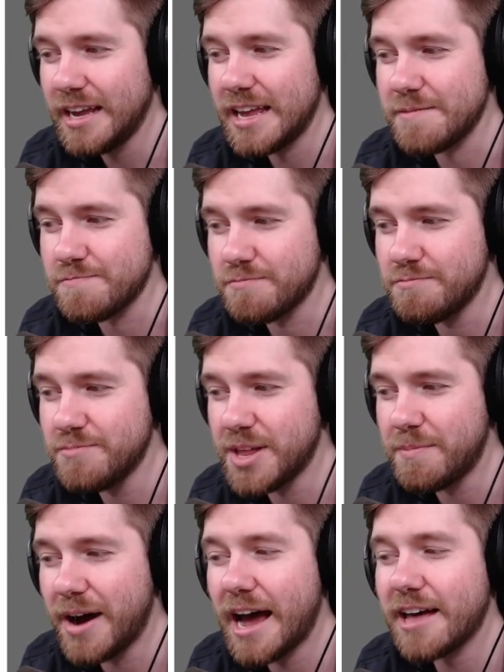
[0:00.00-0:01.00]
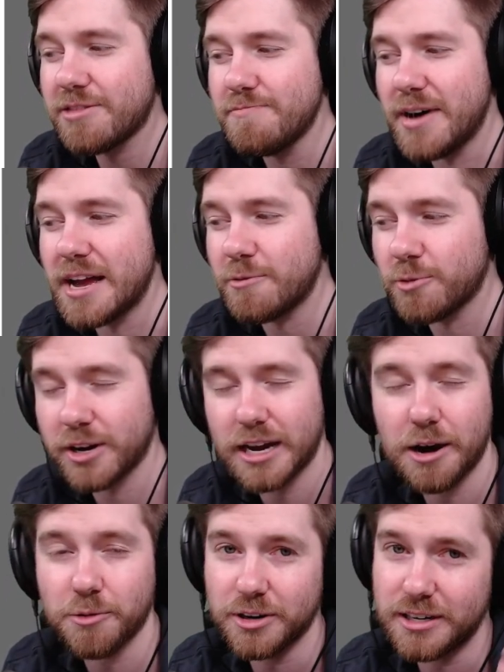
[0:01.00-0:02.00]
The math might work
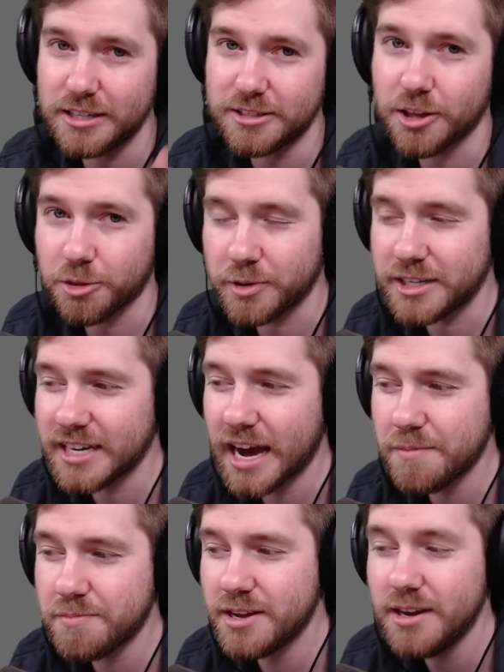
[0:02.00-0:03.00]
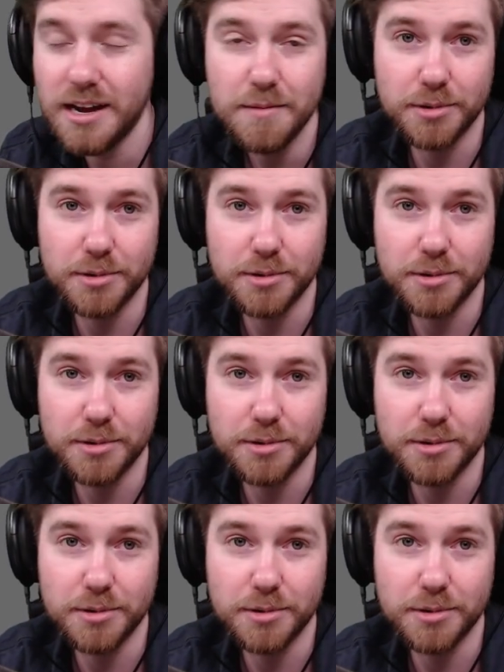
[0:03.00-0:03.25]
out where it needs to 3-tap it,